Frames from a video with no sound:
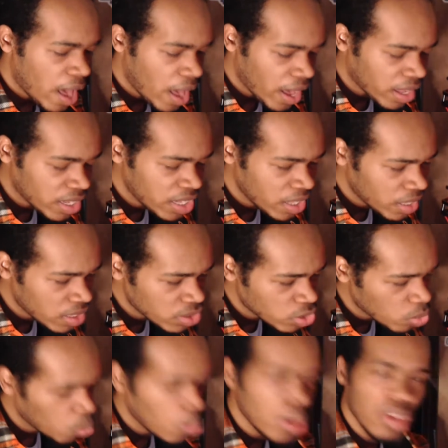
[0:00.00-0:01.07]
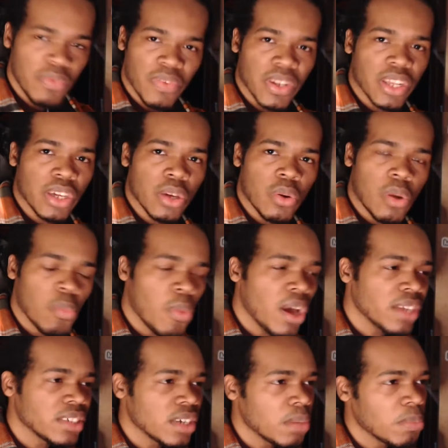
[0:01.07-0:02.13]
I click into one video, I'm
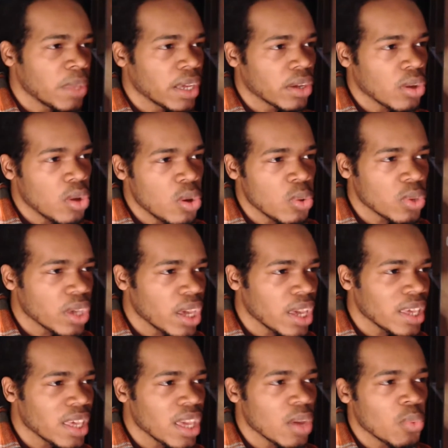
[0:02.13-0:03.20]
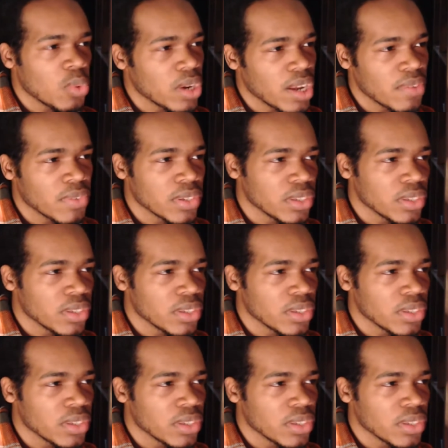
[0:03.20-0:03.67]
watching, I'm like, okay, yeah, whatever.